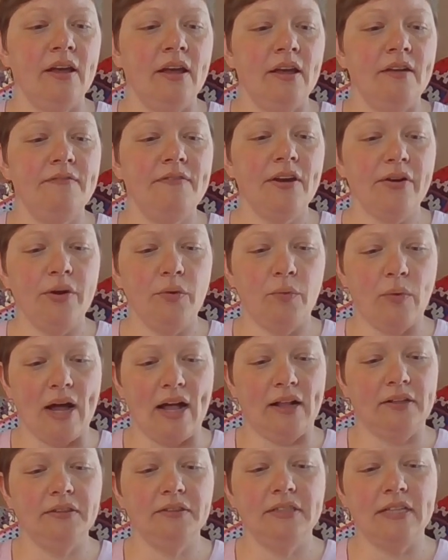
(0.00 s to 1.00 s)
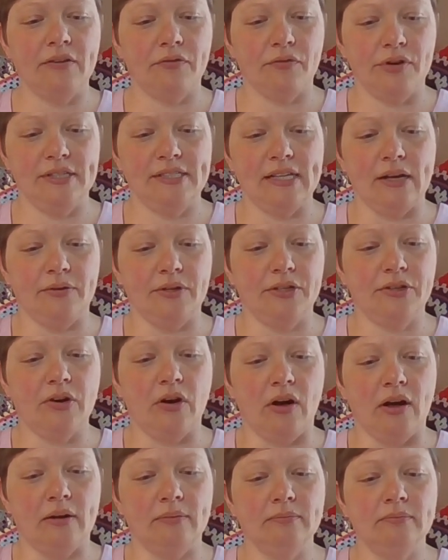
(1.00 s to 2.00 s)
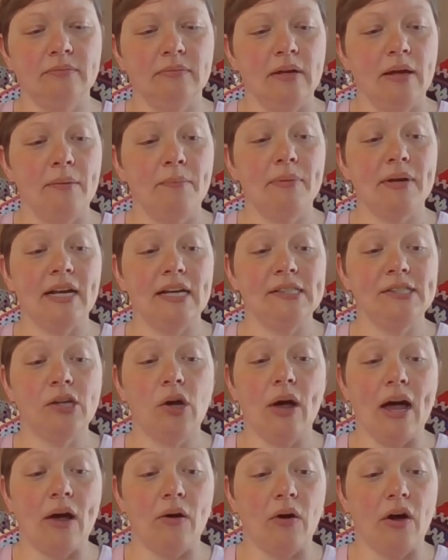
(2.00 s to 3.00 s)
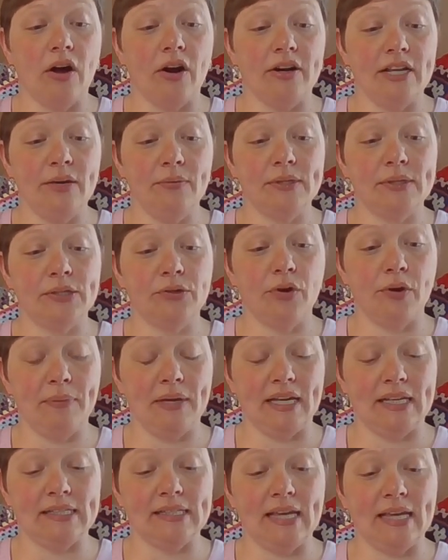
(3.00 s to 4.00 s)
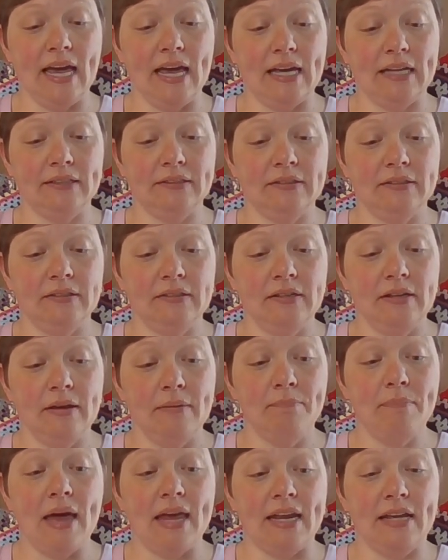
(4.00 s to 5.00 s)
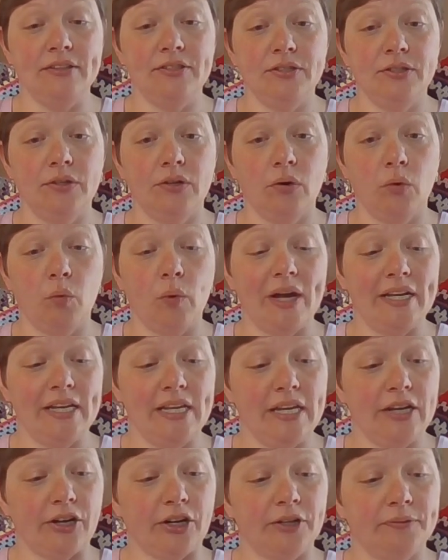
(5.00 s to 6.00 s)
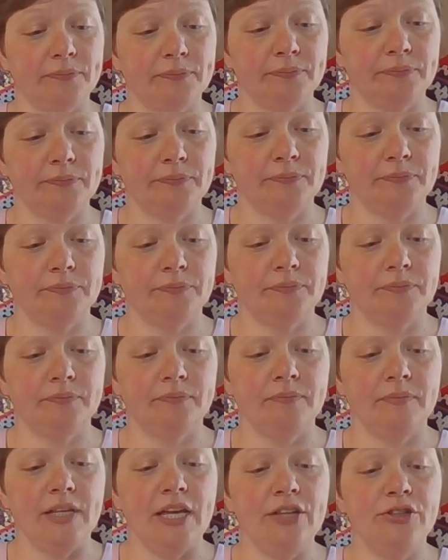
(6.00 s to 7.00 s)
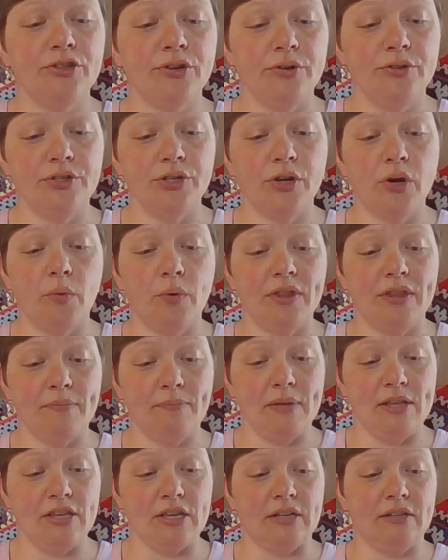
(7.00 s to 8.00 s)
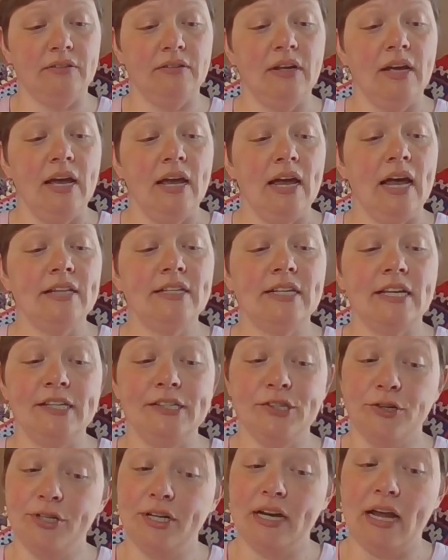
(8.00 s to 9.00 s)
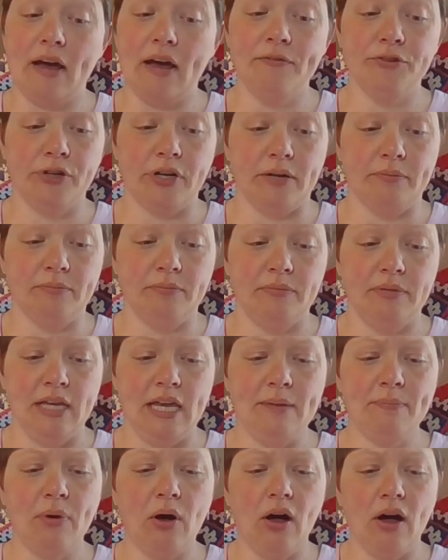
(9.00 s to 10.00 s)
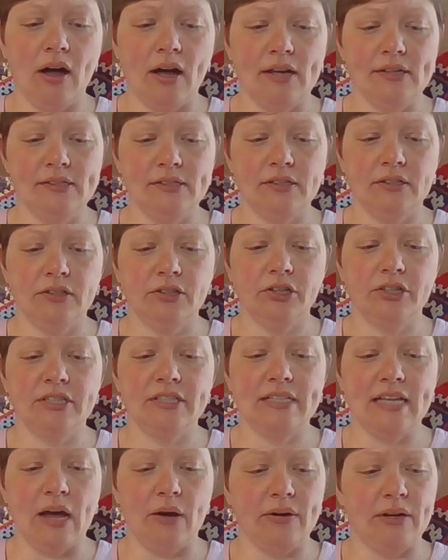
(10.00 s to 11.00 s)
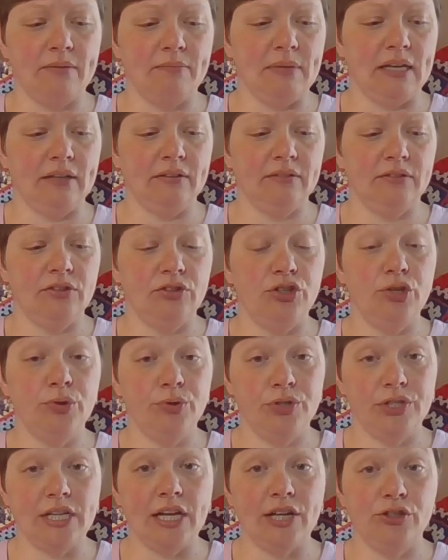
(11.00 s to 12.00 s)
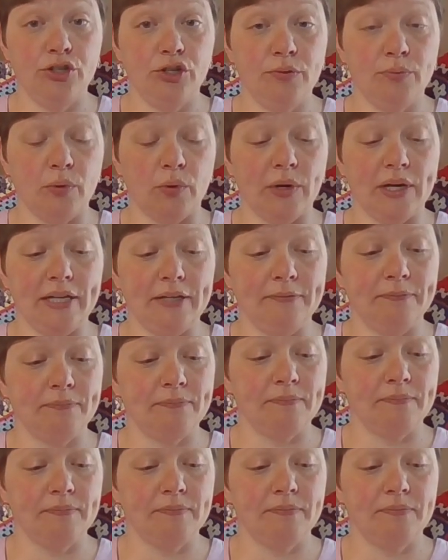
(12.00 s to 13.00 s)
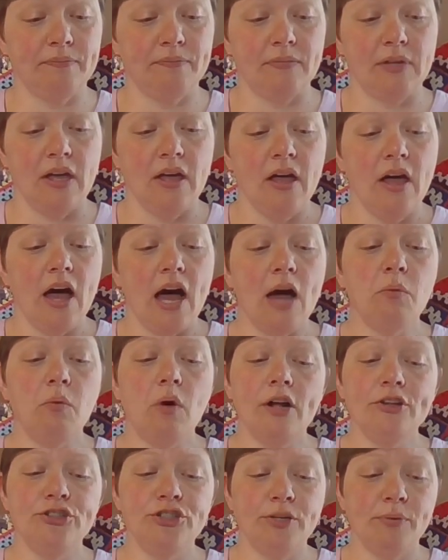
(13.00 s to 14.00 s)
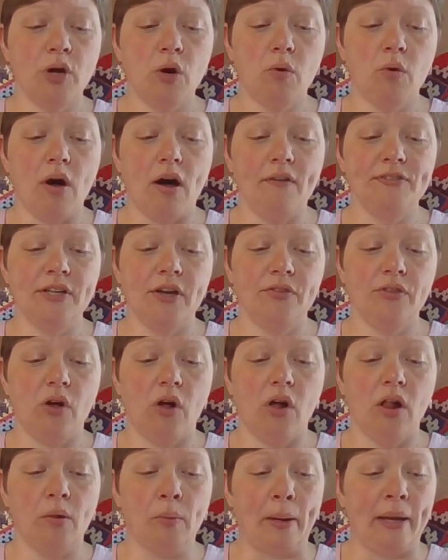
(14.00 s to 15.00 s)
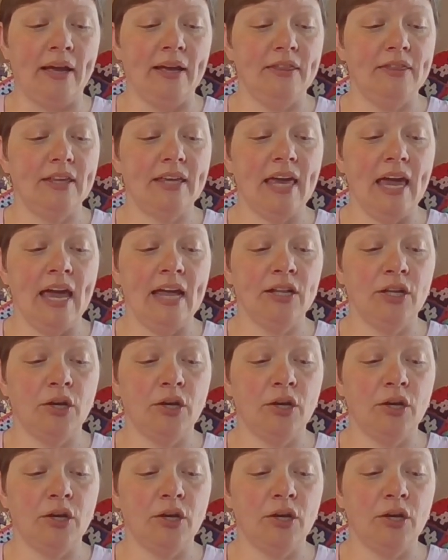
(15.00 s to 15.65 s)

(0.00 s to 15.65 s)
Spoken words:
"Very well," Nevery sounded calm, but I saw how hard he was gripping his cane. "Bennett, wait here." He turned to go with a minion, and I started after him. He paused, looked down at me. "You stay too, boy." I watched him go off down the hallway, the cane